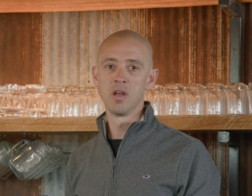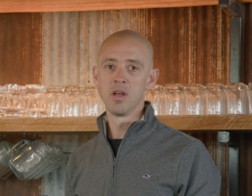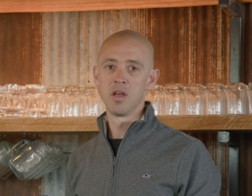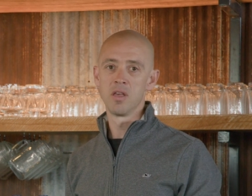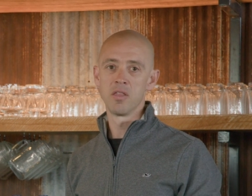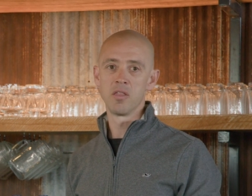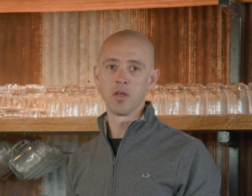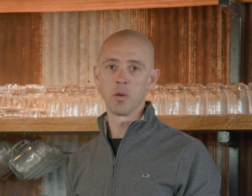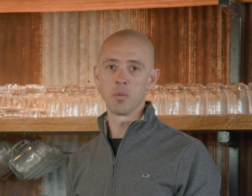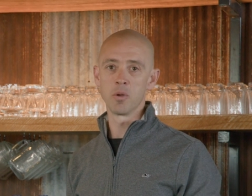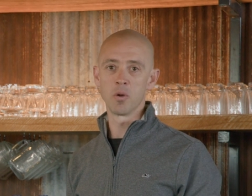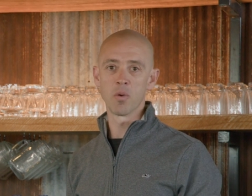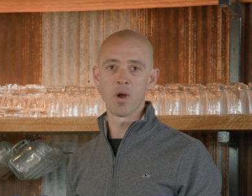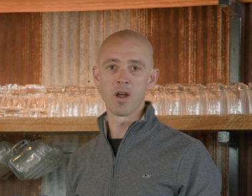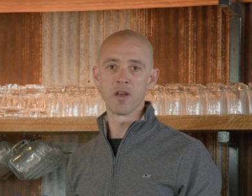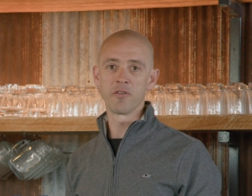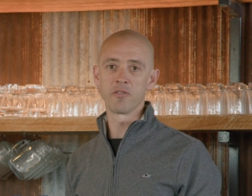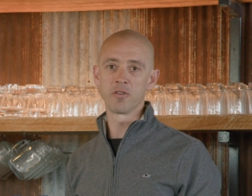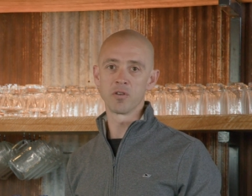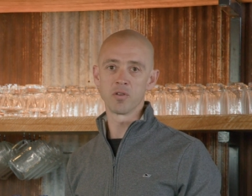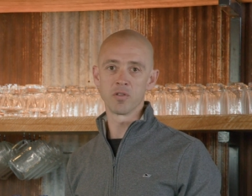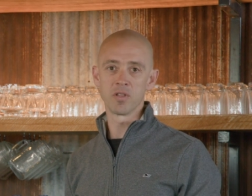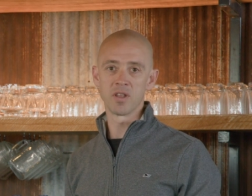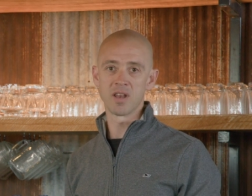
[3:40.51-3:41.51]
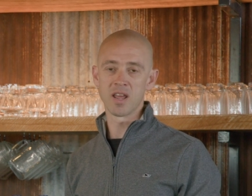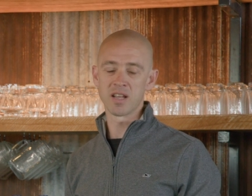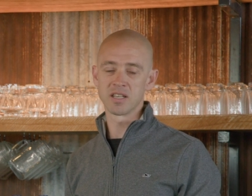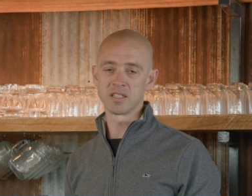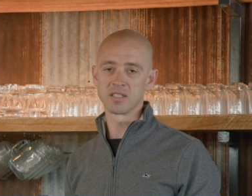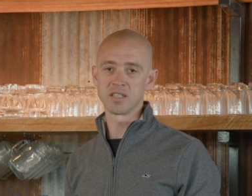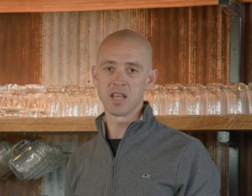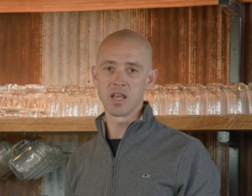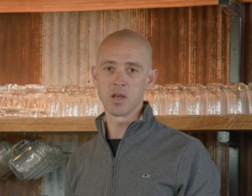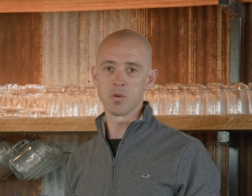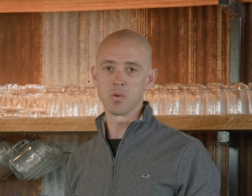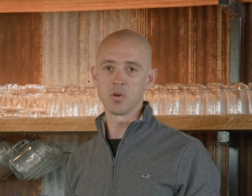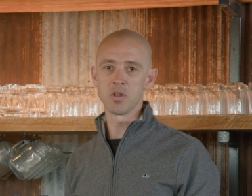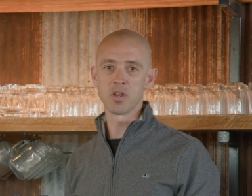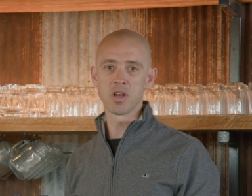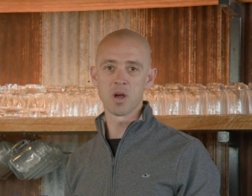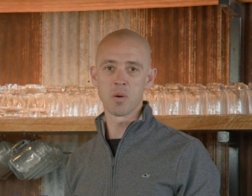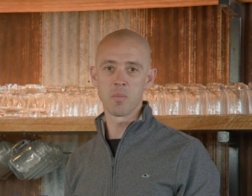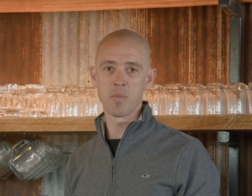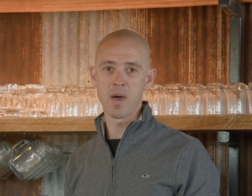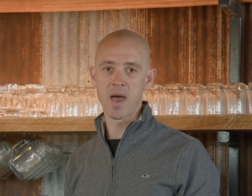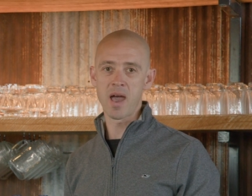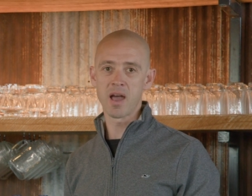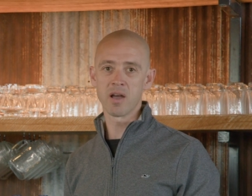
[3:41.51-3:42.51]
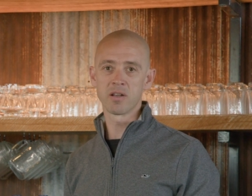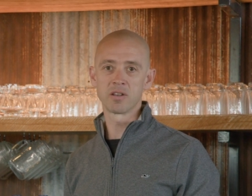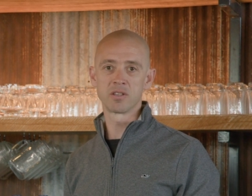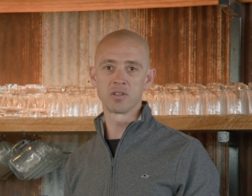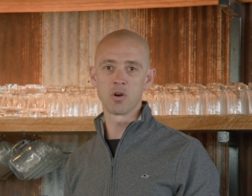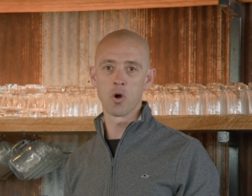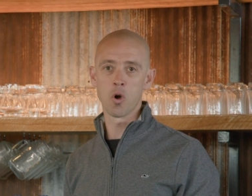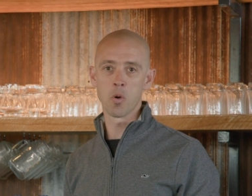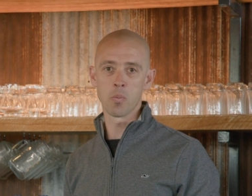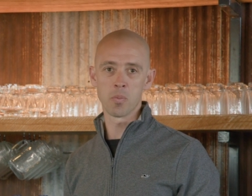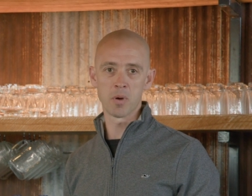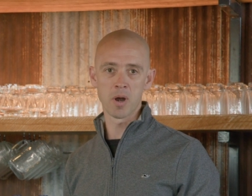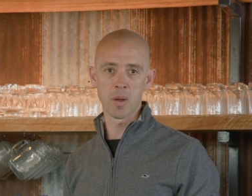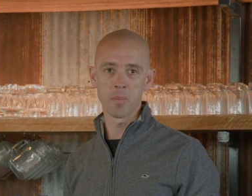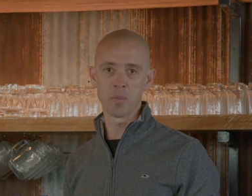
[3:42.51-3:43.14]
They'll be ready for you the next day when you come back to open up